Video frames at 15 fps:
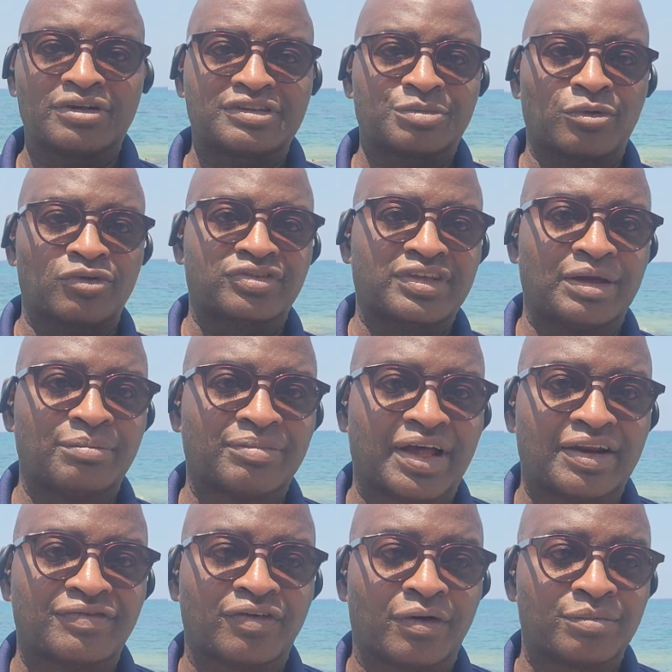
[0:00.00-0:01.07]
multiple scam
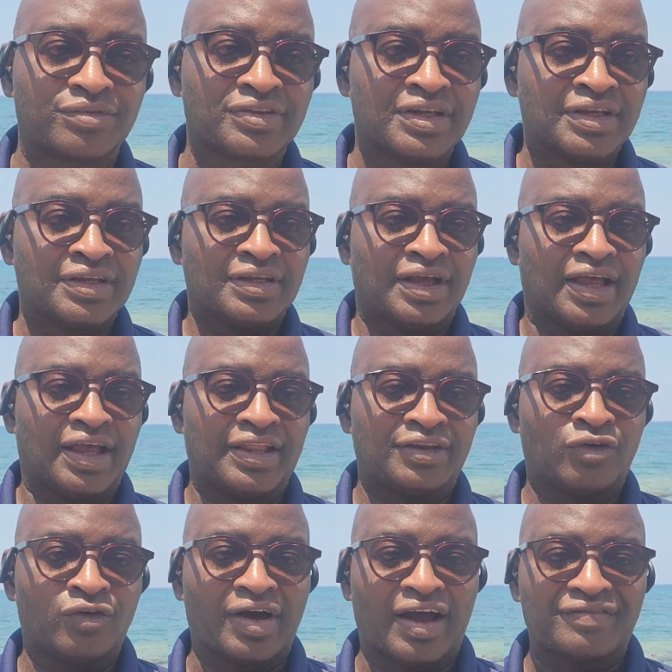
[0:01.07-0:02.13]
platforms and
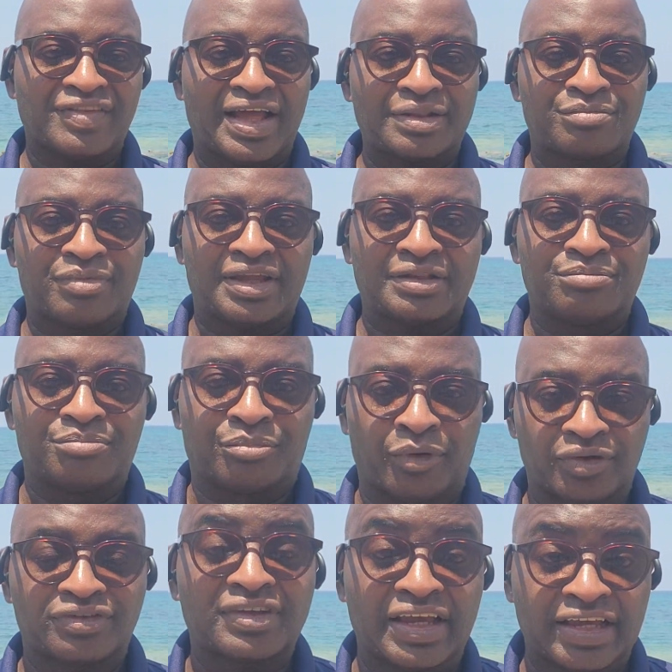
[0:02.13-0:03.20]
who have not been
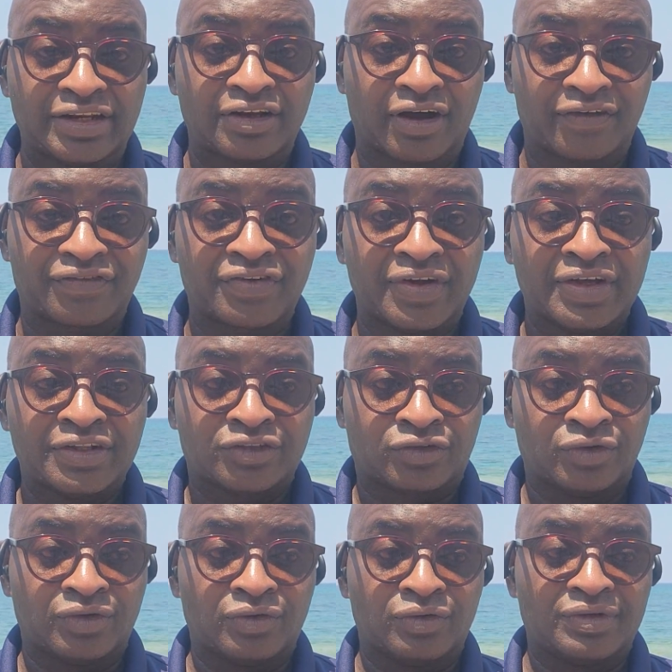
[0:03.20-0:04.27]
burnt enough
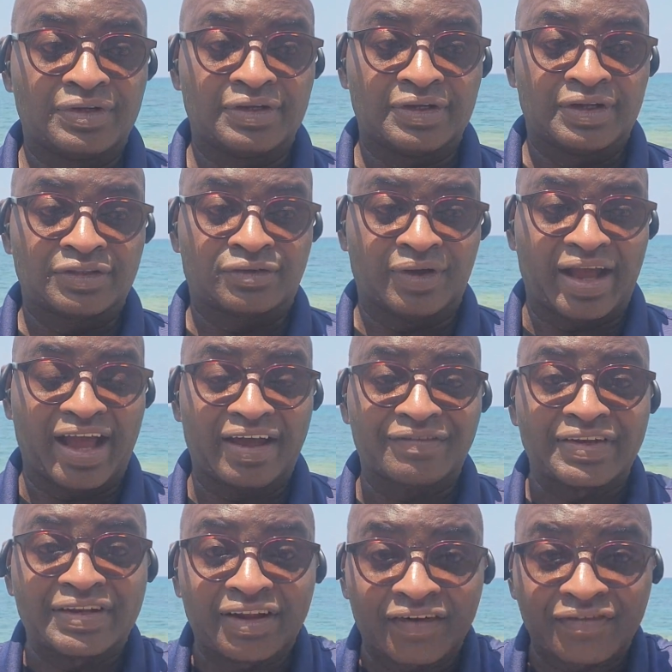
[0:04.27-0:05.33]
to have
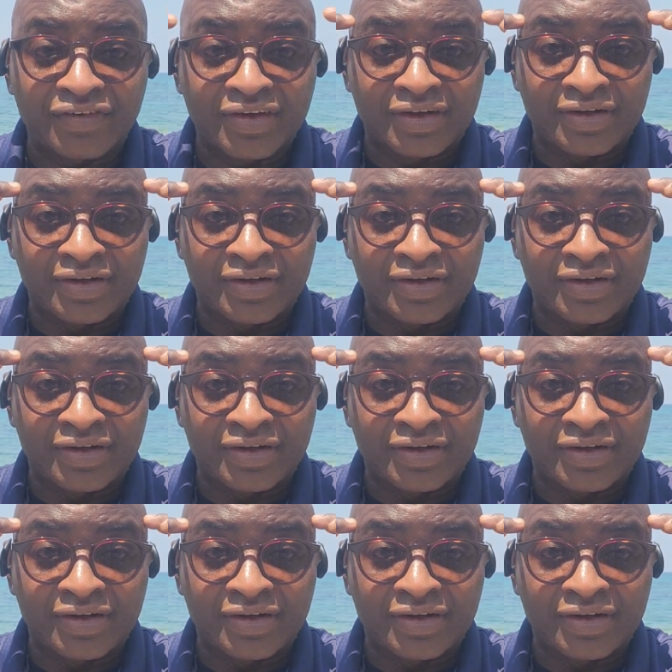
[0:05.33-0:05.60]
enough